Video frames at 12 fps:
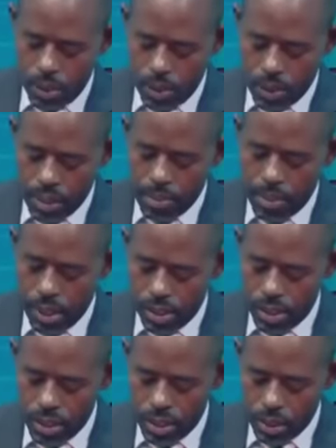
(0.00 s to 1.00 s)
be on the
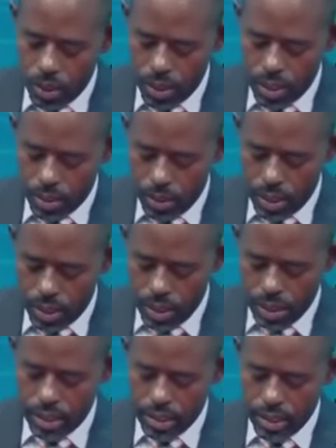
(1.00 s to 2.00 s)
ballot in
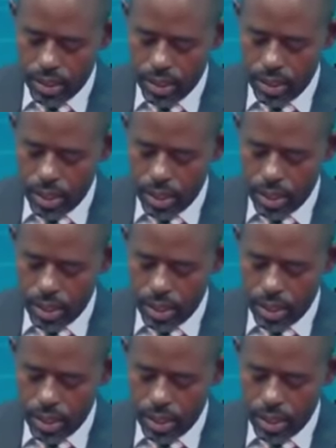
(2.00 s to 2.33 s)
2026.